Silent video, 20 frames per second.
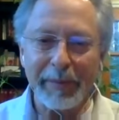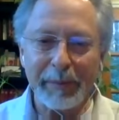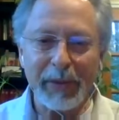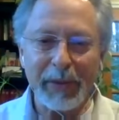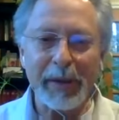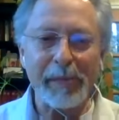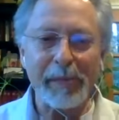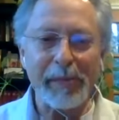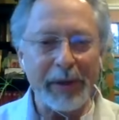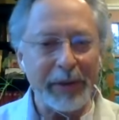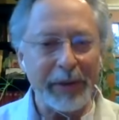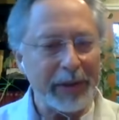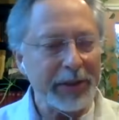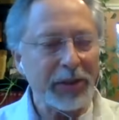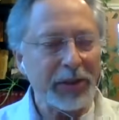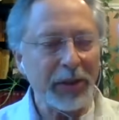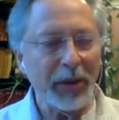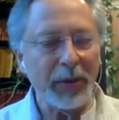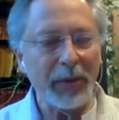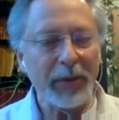primarily.
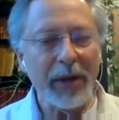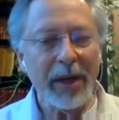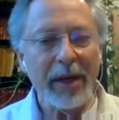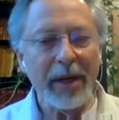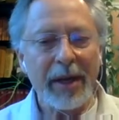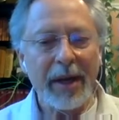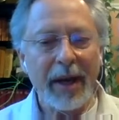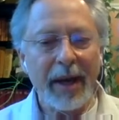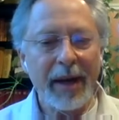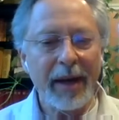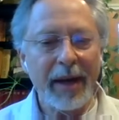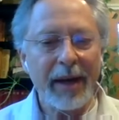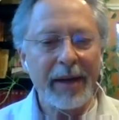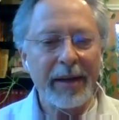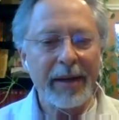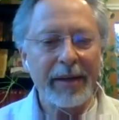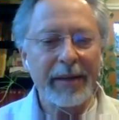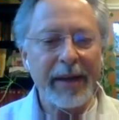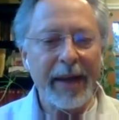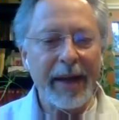So,
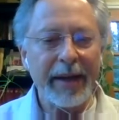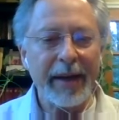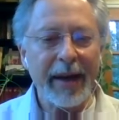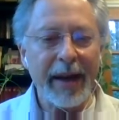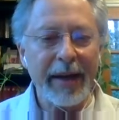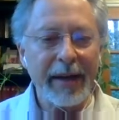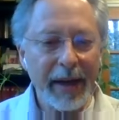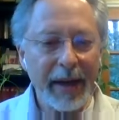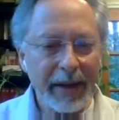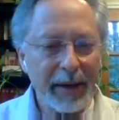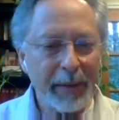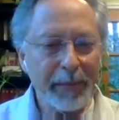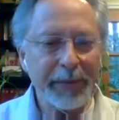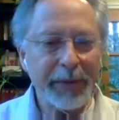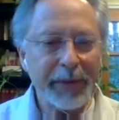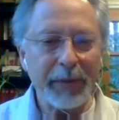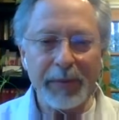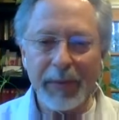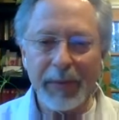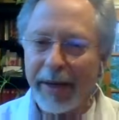and I got up
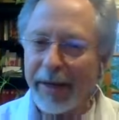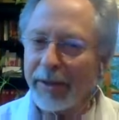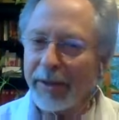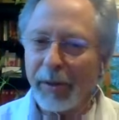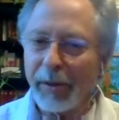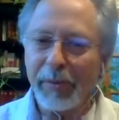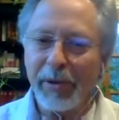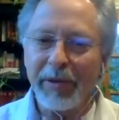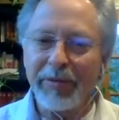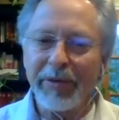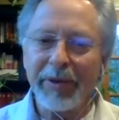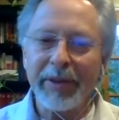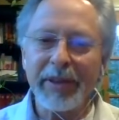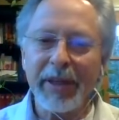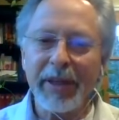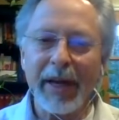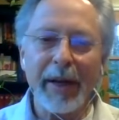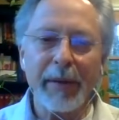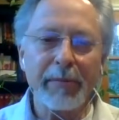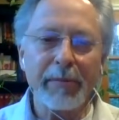there right at the perfect
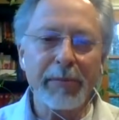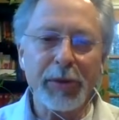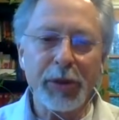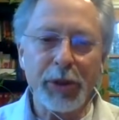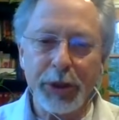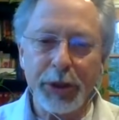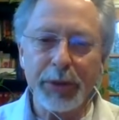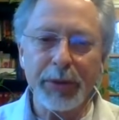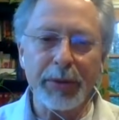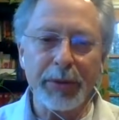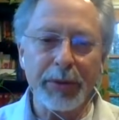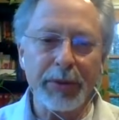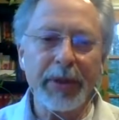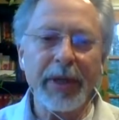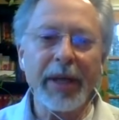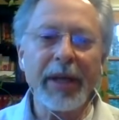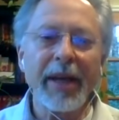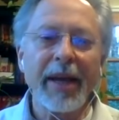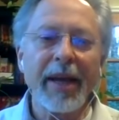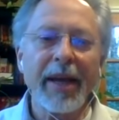time, June.